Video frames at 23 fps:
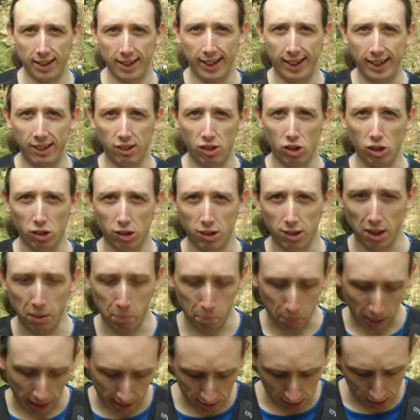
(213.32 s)
it
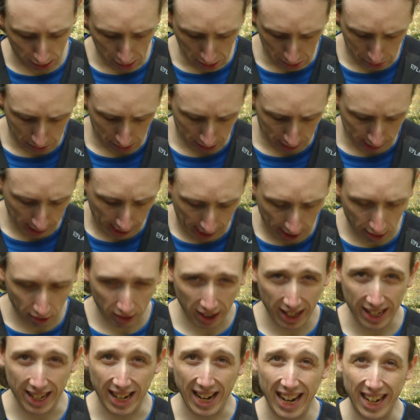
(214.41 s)
bounces up and down
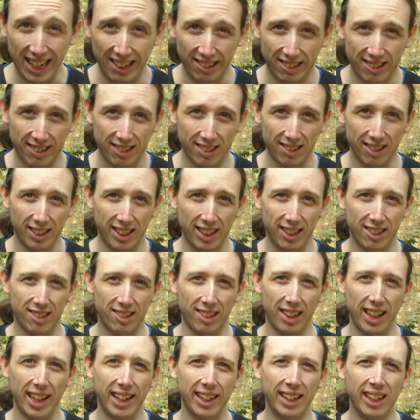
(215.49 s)
and hits this
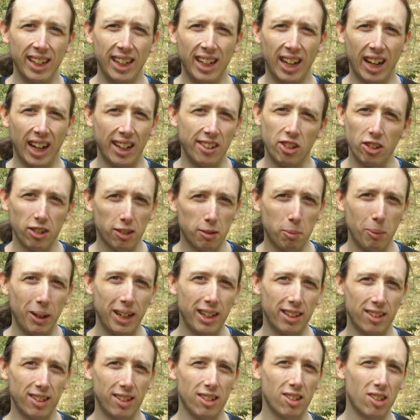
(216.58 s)
thing and just
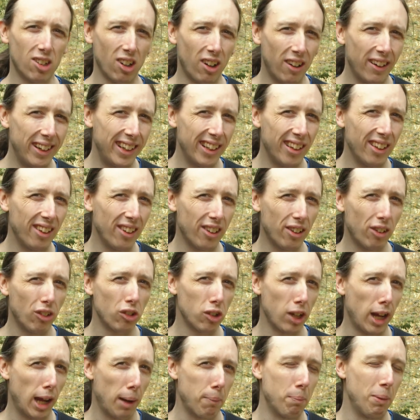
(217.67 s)
makes this tiny little
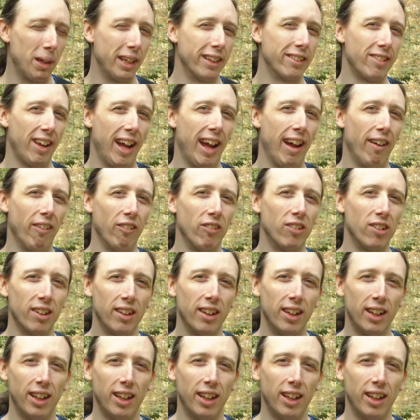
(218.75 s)
tapping sound